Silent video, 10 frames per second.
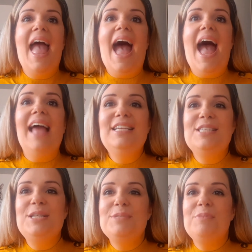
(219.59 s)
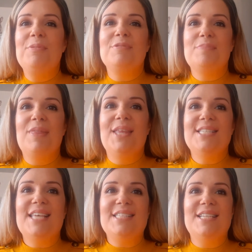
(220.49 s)
Alex and his mum have spent their
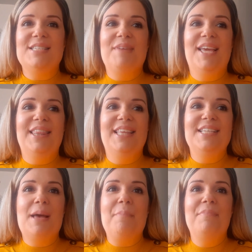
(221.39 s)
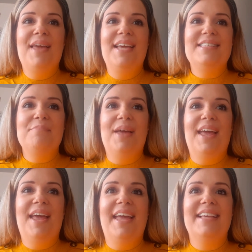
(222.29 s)
Saturdays making these amazing
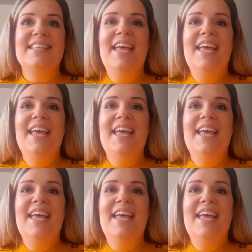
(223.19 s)
bakes.